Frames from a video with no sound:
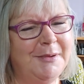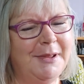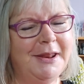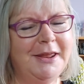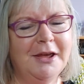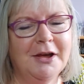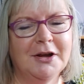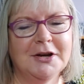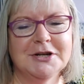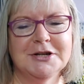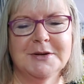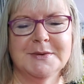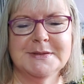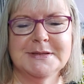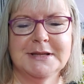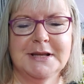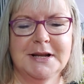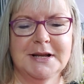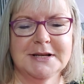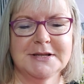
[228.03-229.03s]
many yarn shows
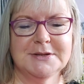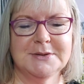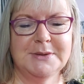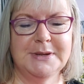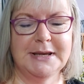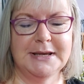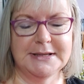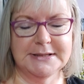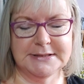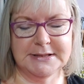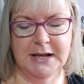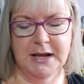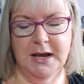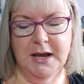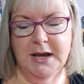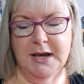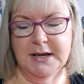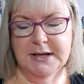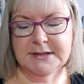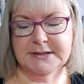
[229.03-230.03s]
in the last two years.
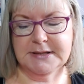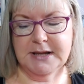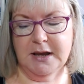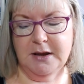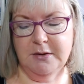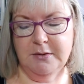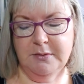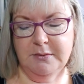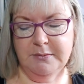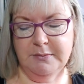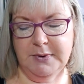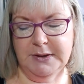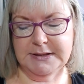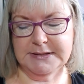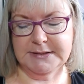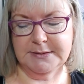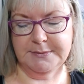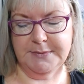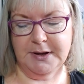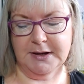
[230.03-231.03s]
So when
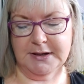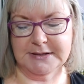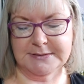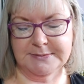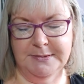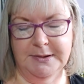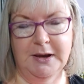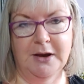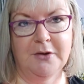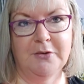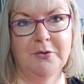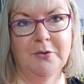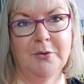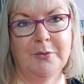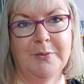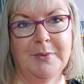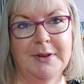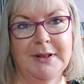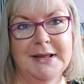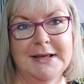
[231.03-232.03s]
somebody asked me, I
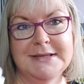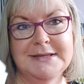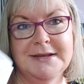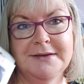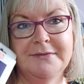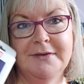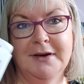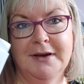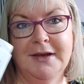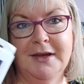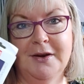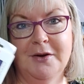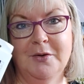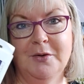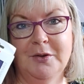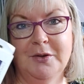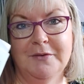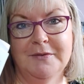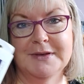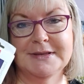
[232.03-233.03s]
thought, well, let's see if I can get
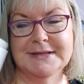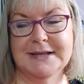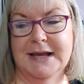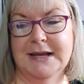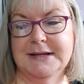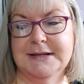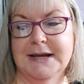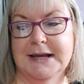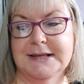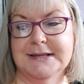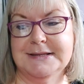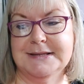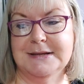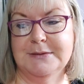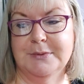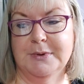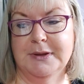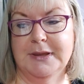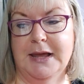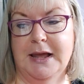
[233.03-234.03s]
hold of a set and see
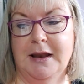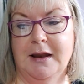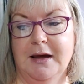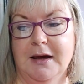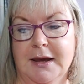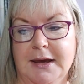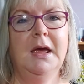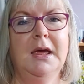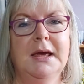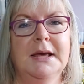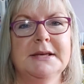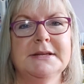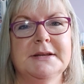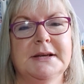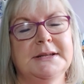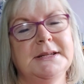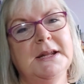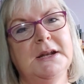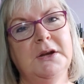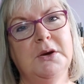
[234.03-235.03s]
what they're like. So
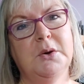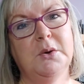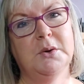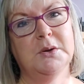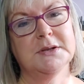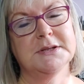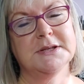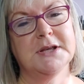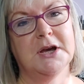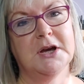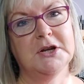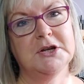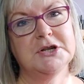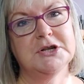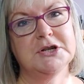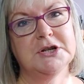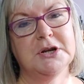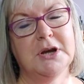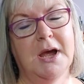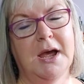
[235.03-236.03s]
I did a Google
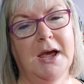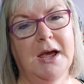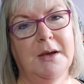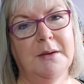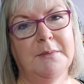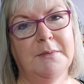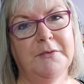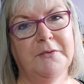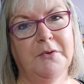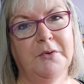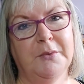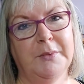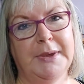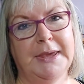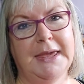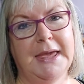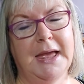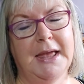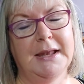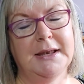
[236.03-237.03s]
search uh, before the
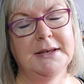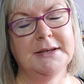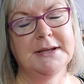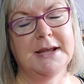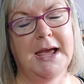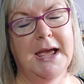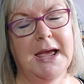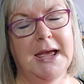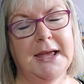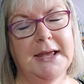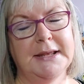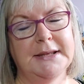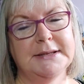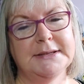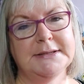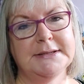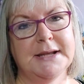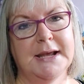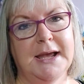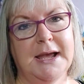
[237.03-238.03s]
weekend
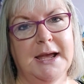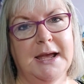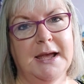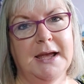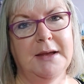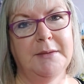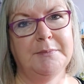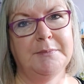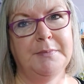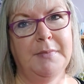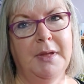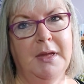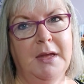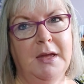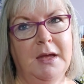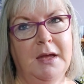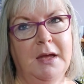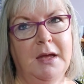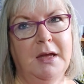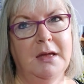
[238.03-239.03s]
and um,
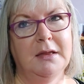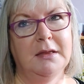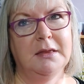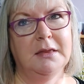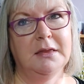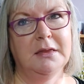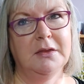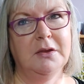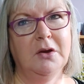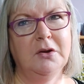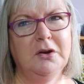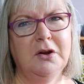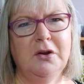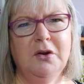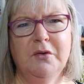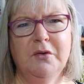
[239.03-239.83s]
not an